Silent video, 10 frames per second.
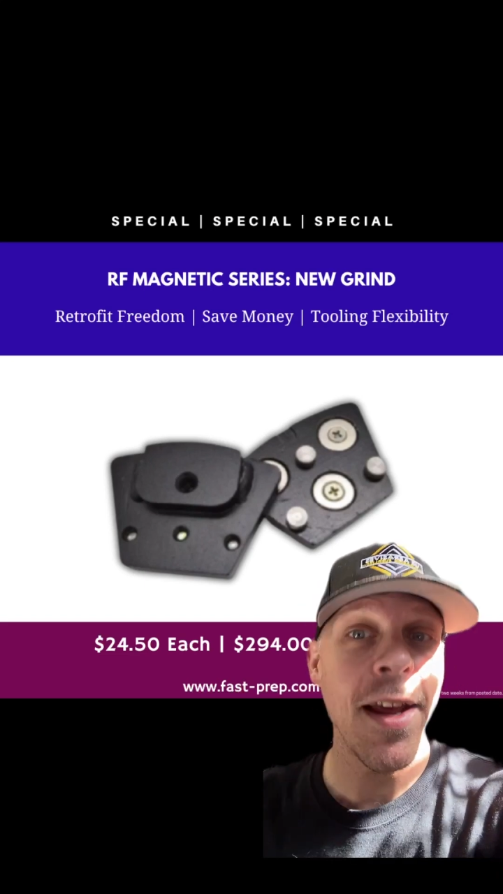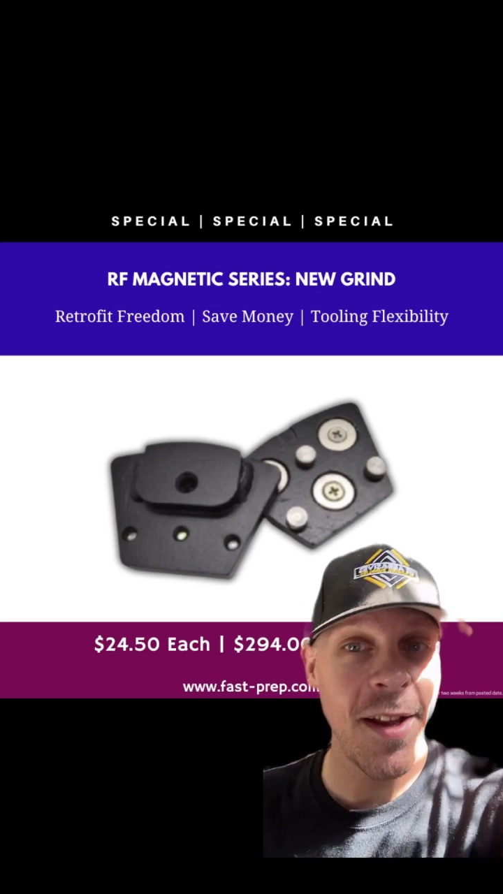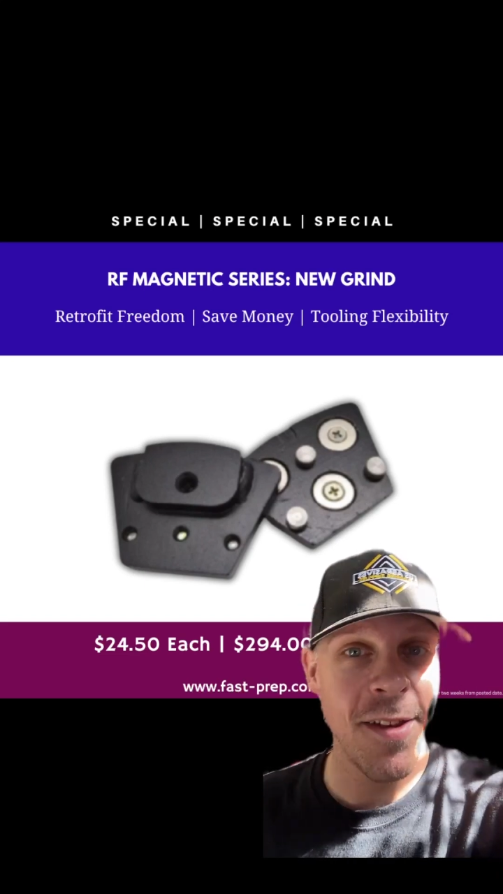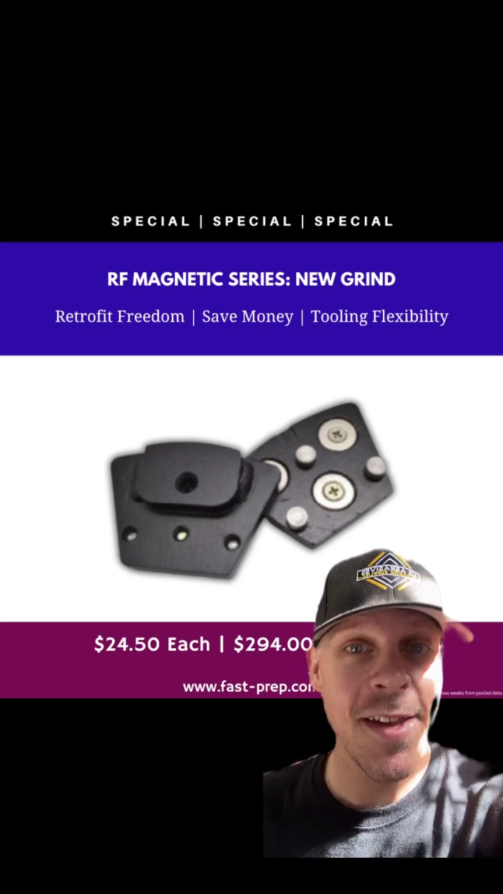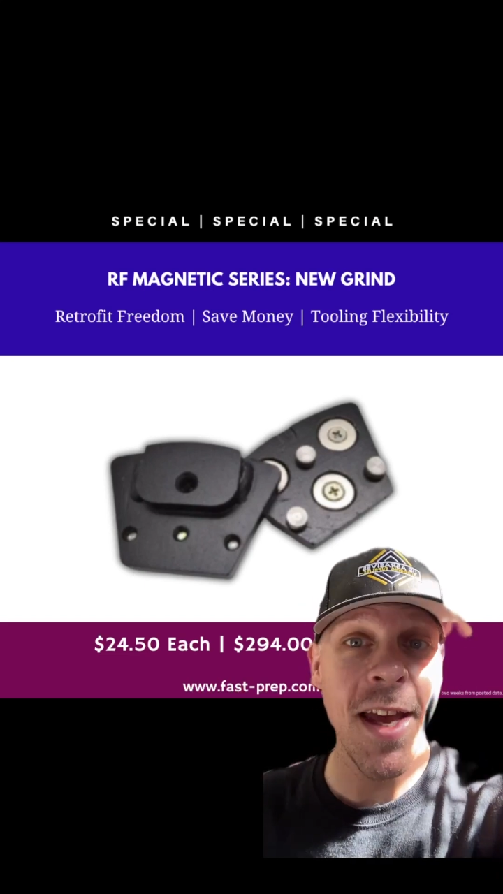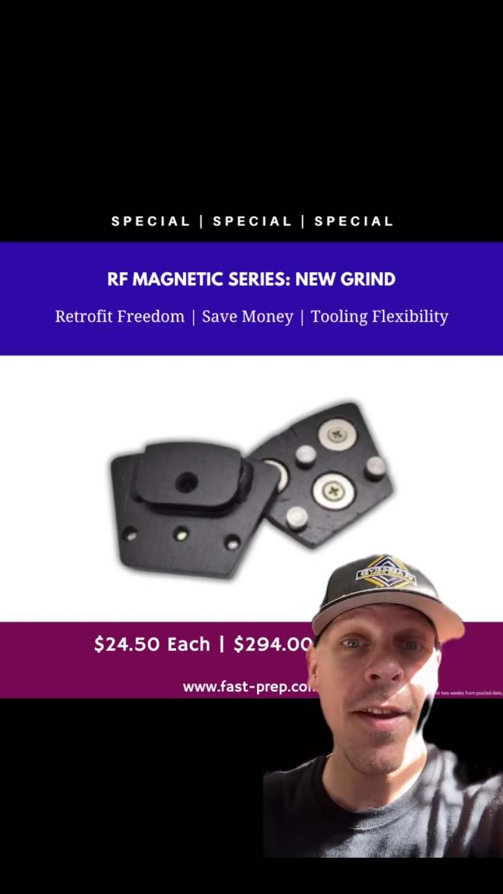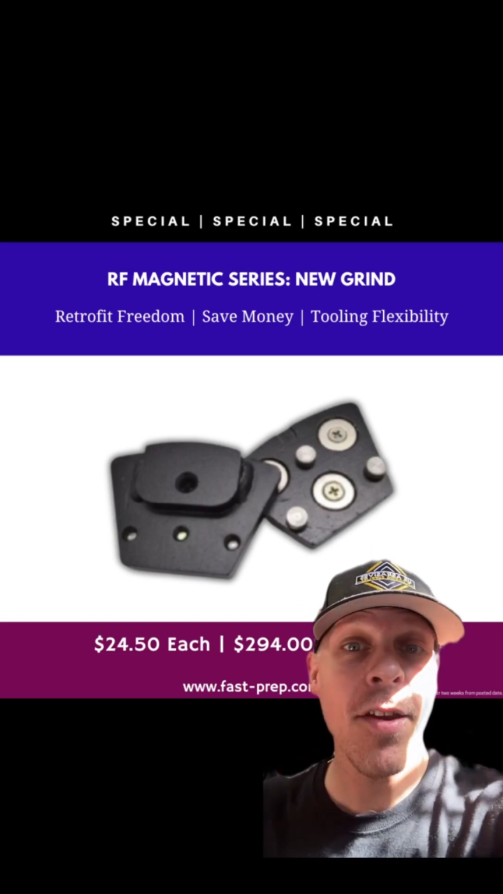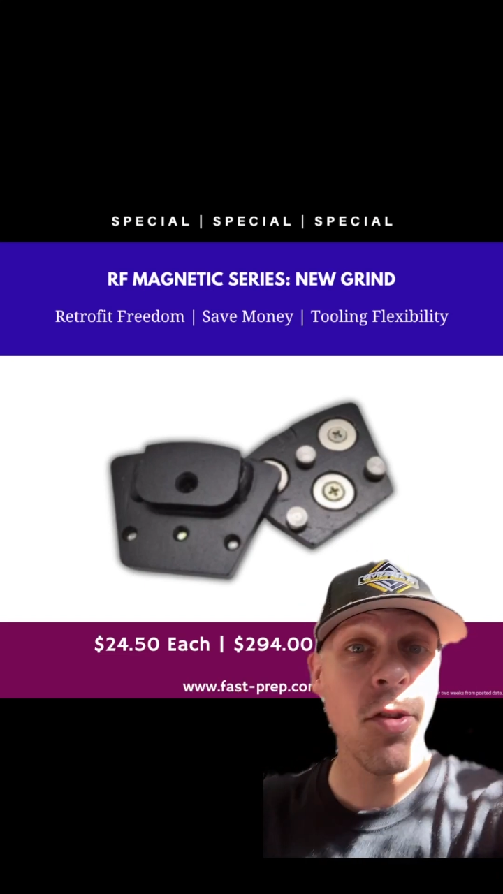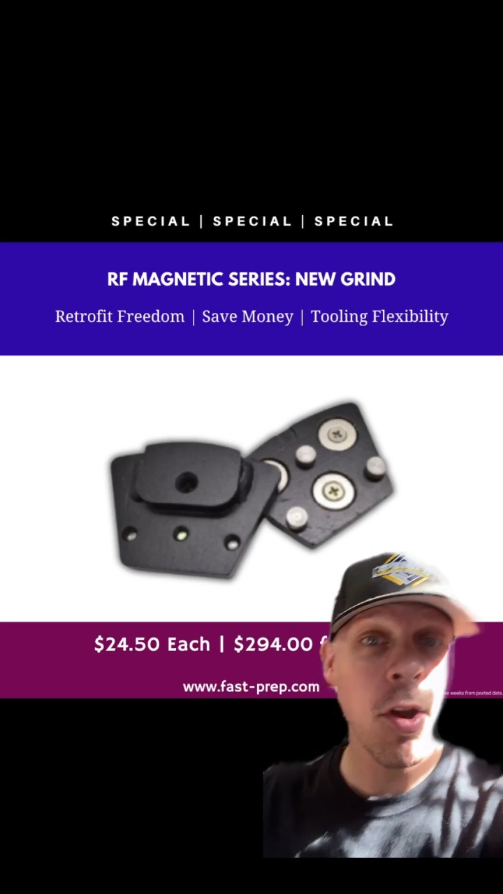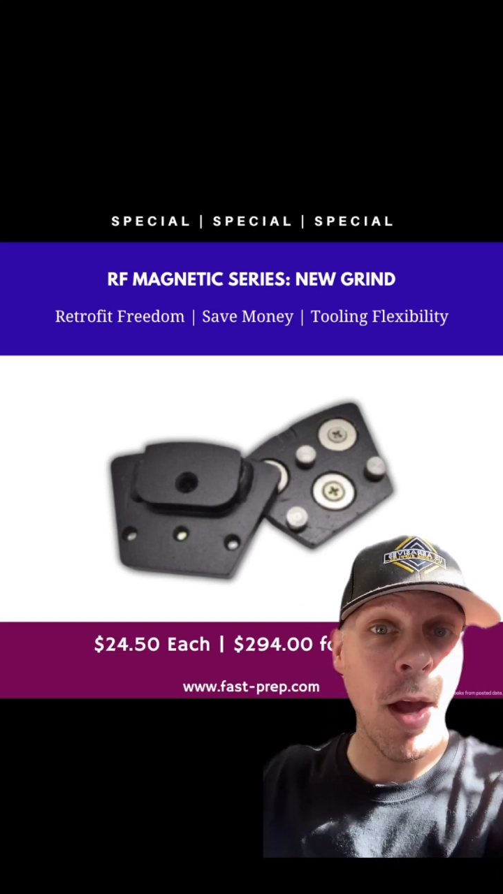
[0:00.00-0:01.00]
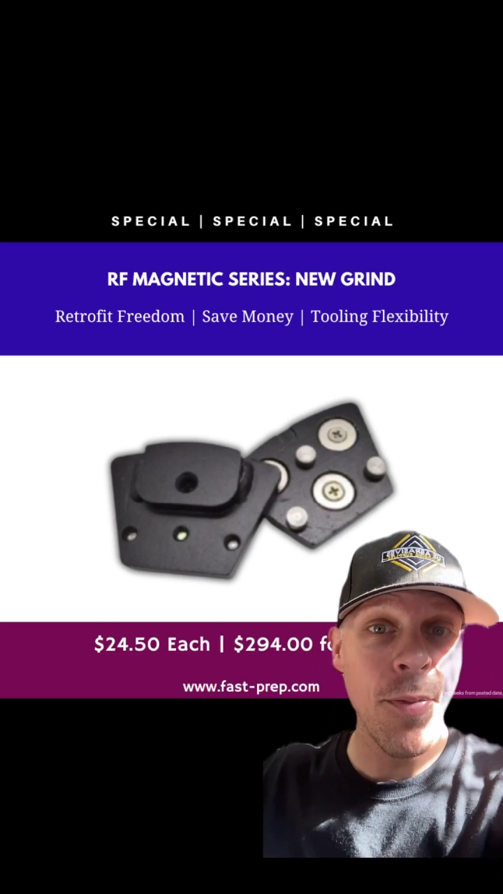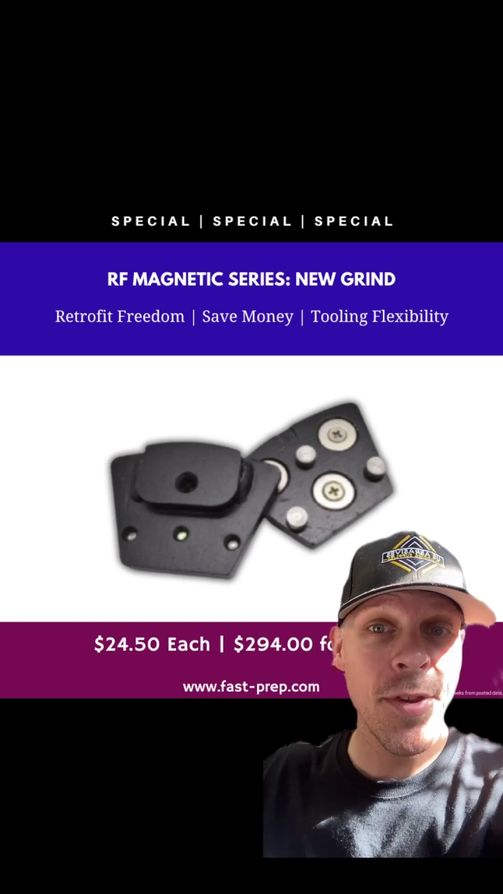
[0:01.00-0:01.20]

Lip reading: As I said, top